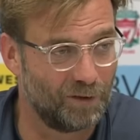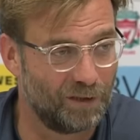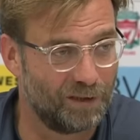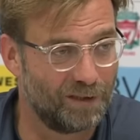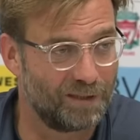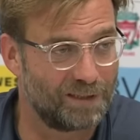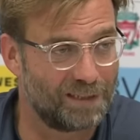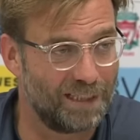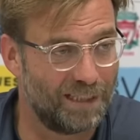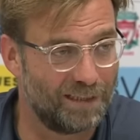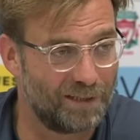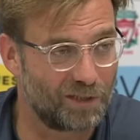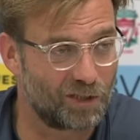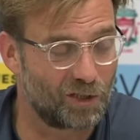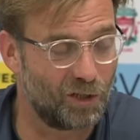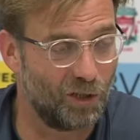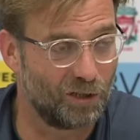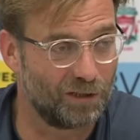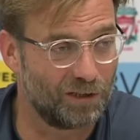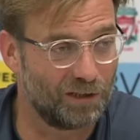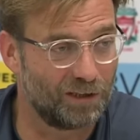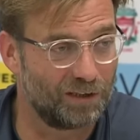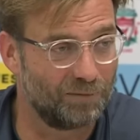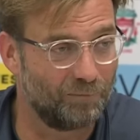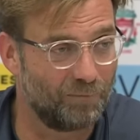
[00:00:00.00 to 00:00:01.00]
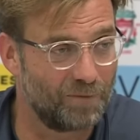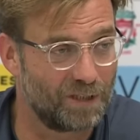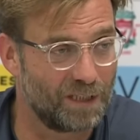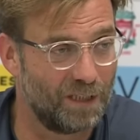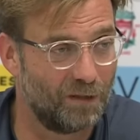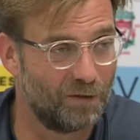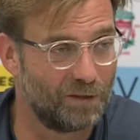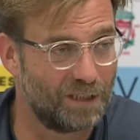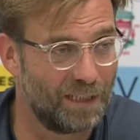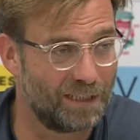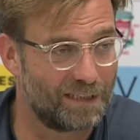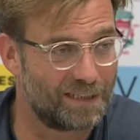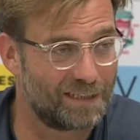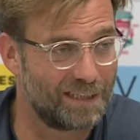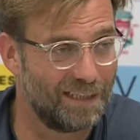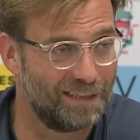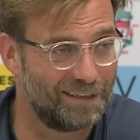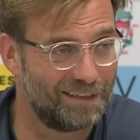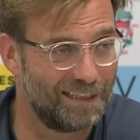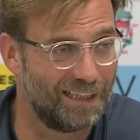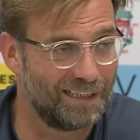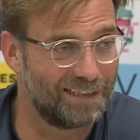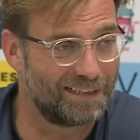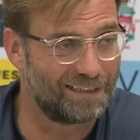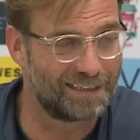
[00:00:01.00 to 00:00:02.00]
to understand the Scottish. So that's
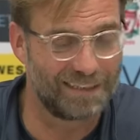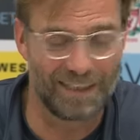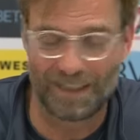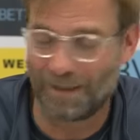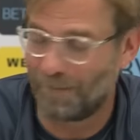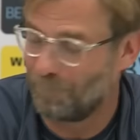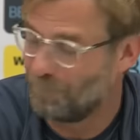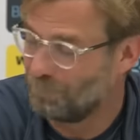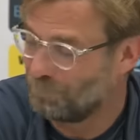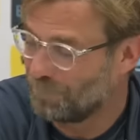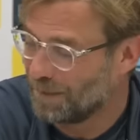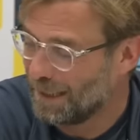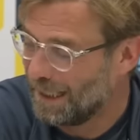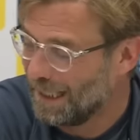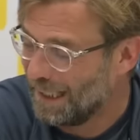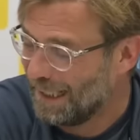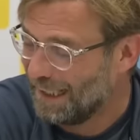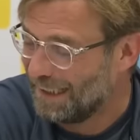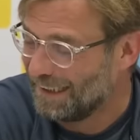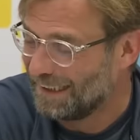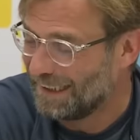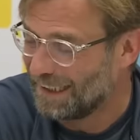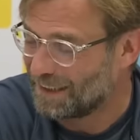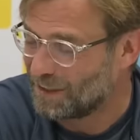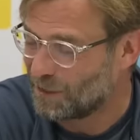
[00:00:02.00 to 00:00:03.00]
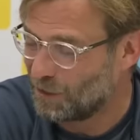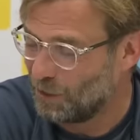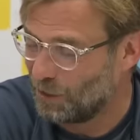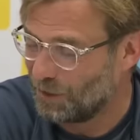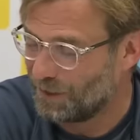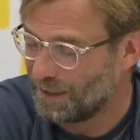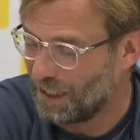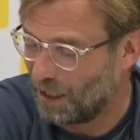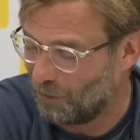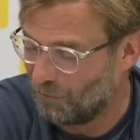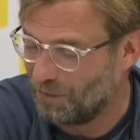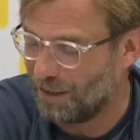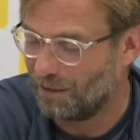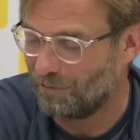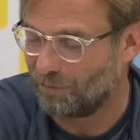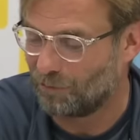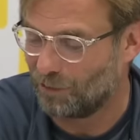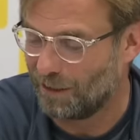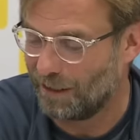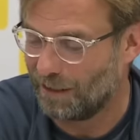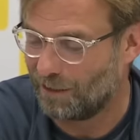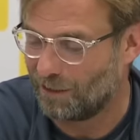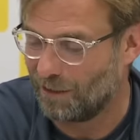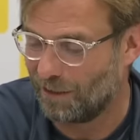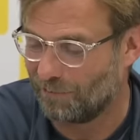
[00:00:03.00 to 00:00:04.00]
uh, that's um, that's good. Now we
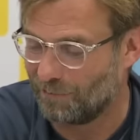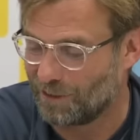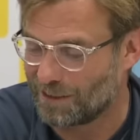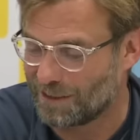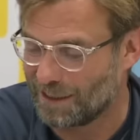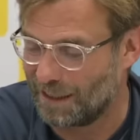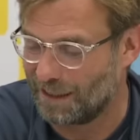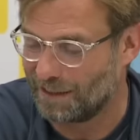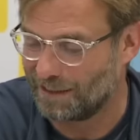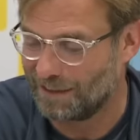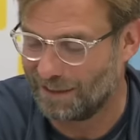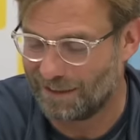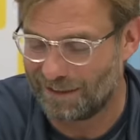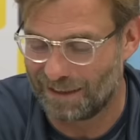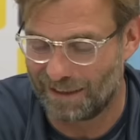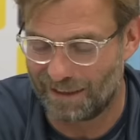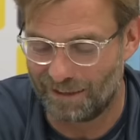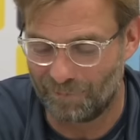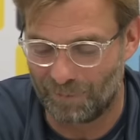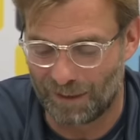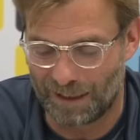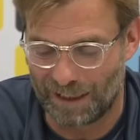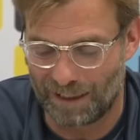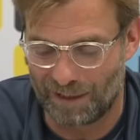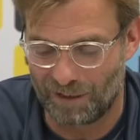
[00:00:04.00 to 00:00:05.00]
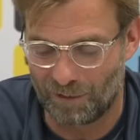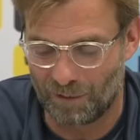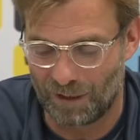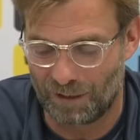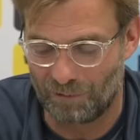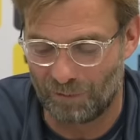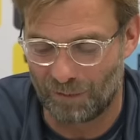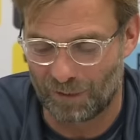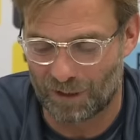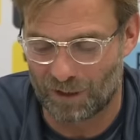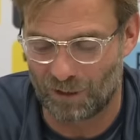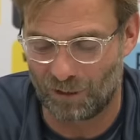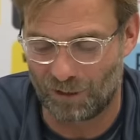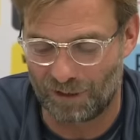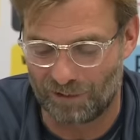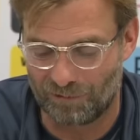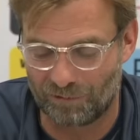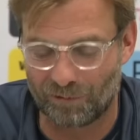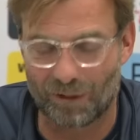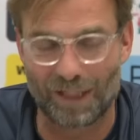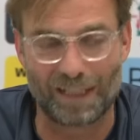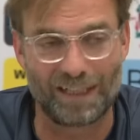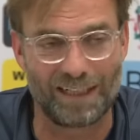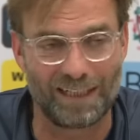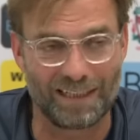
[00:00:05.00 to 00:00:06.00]
have real conversations. At the beginning, where I was
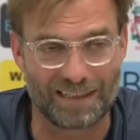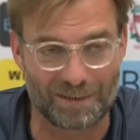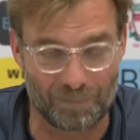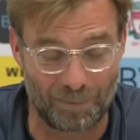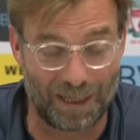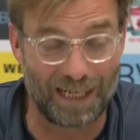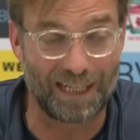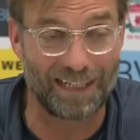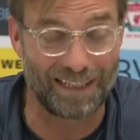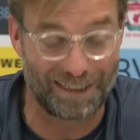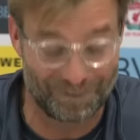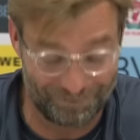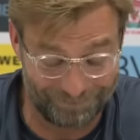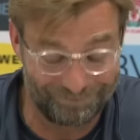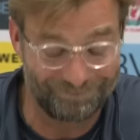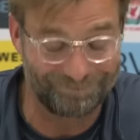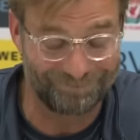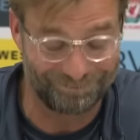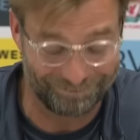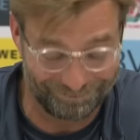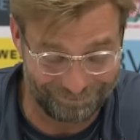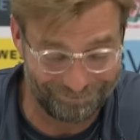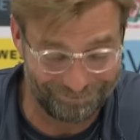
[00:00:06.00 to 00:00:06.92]
only friendly, smiling.